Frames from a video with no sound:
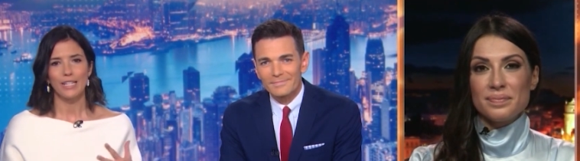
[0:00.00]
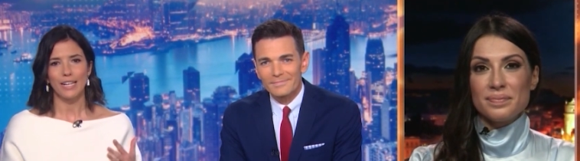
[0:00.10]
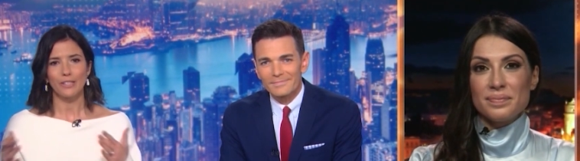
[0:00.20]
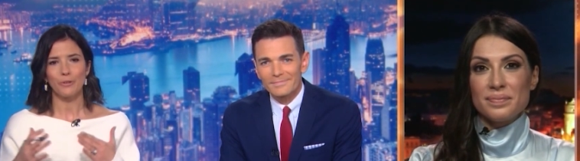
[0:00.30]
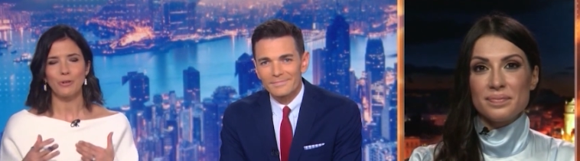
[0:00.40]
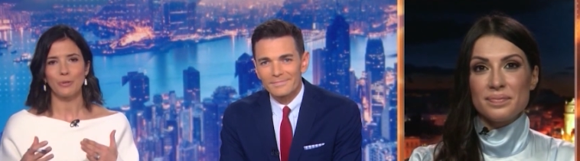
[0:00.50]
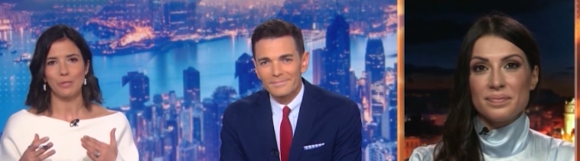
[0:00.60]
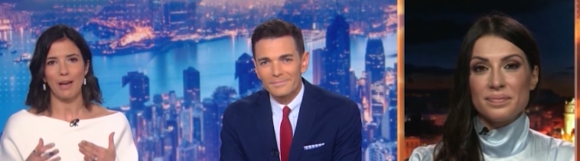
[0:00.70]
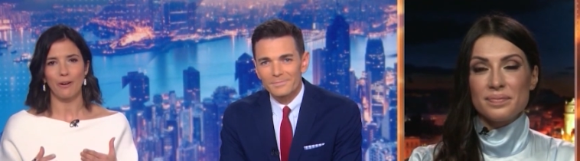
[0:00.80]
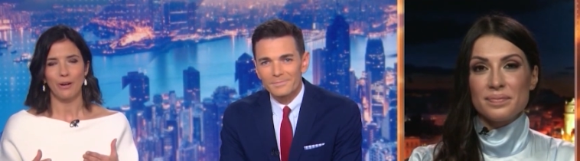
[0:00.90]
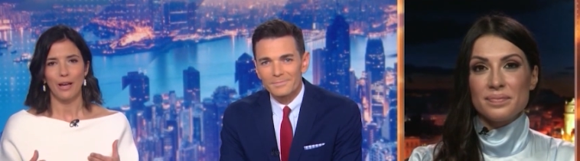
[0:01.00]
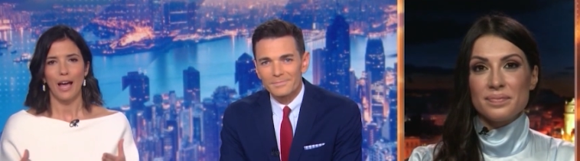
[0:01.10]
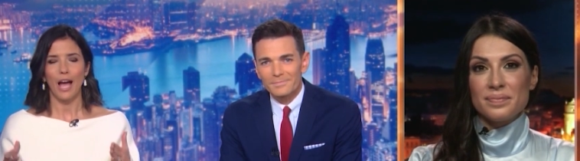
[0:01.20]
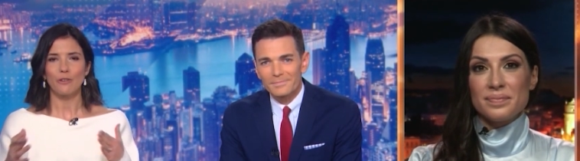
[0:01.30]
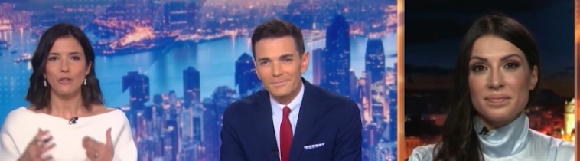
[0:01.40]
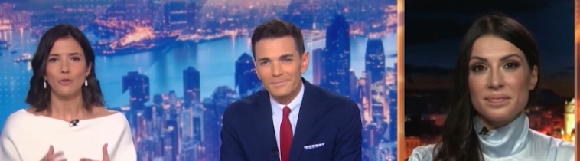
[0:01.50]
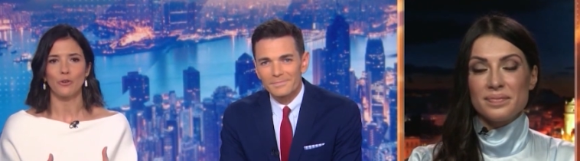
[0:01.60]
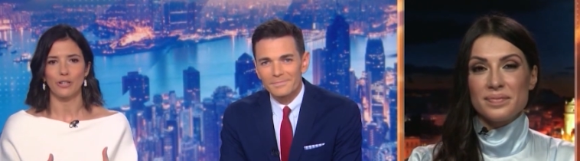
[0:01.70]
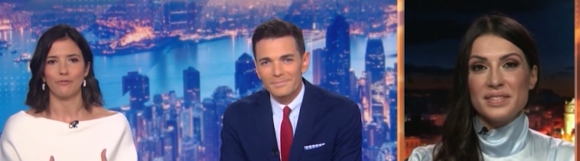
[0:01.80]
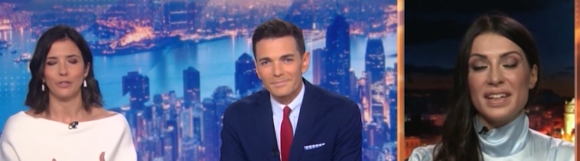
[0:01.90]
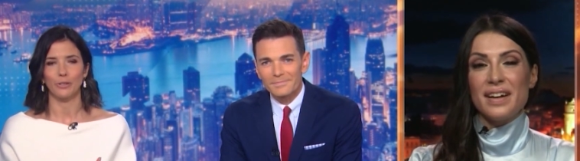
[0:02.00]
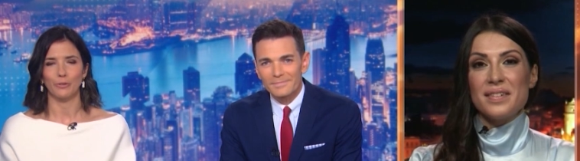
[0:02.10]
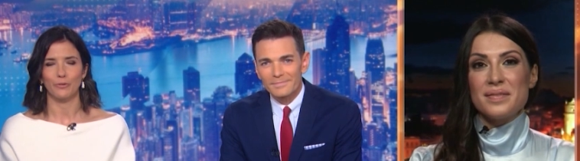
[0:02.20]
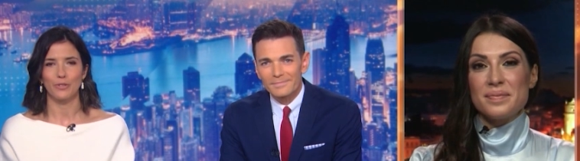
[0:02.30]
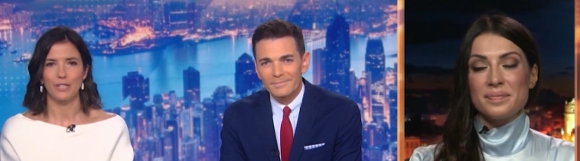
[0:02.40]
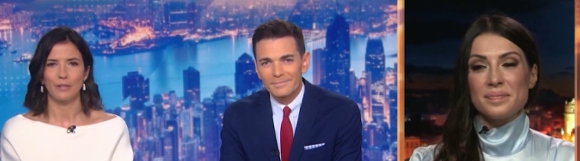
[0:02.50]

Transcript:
Speaker 1: Tell, talk to us about how you got involved.